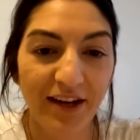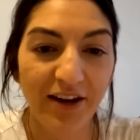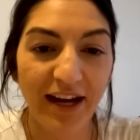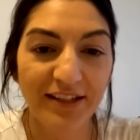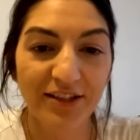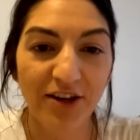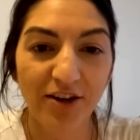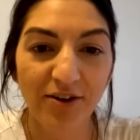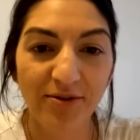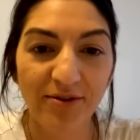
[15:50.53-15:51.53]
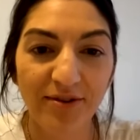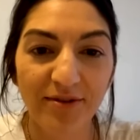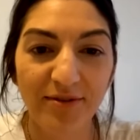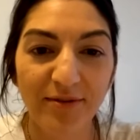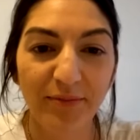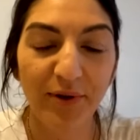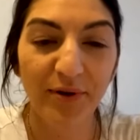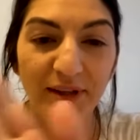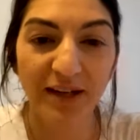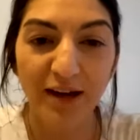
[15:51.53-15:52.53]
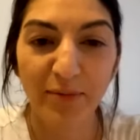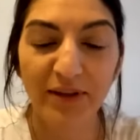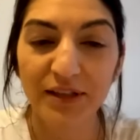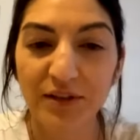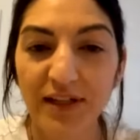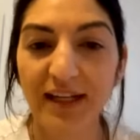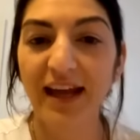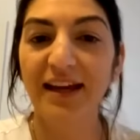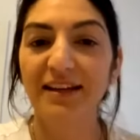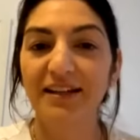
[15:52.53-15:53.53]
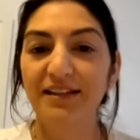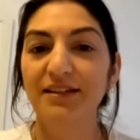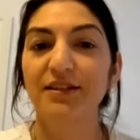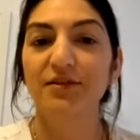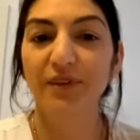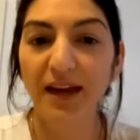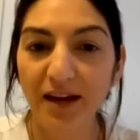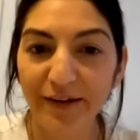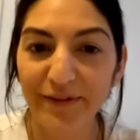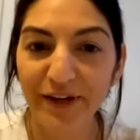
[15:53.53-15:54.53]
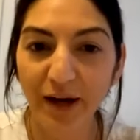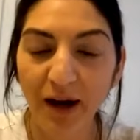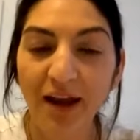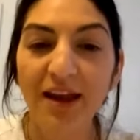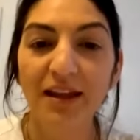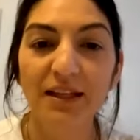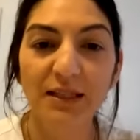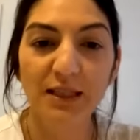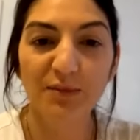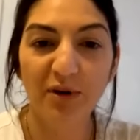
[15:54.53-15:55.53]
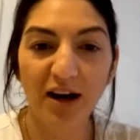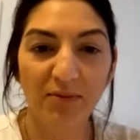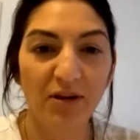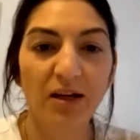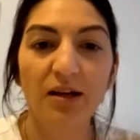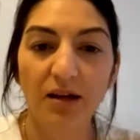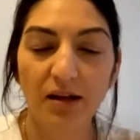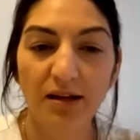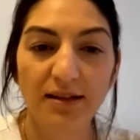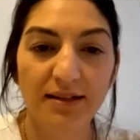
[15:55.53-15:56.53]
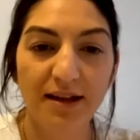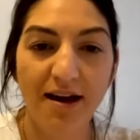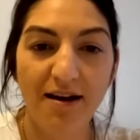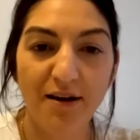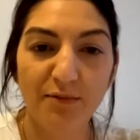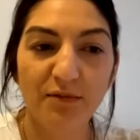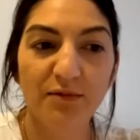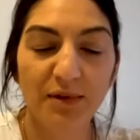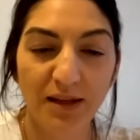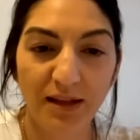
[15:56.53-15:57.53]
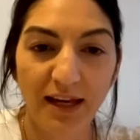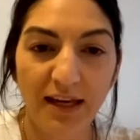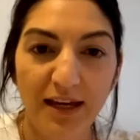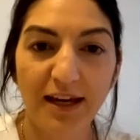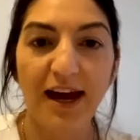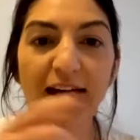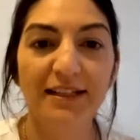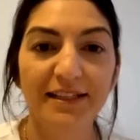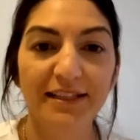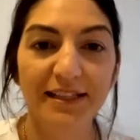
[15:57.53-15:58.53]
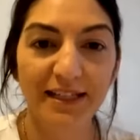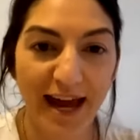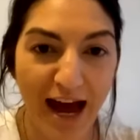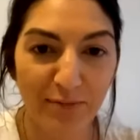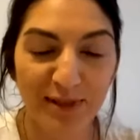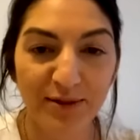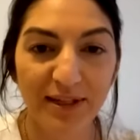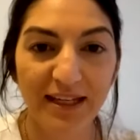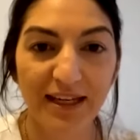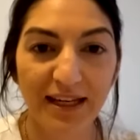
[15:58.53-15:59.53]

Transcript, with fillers: Okay, so pulling it up on the screen again is the duvet cover. This is Primary Goods. Um, really like it. it. has a snap so it can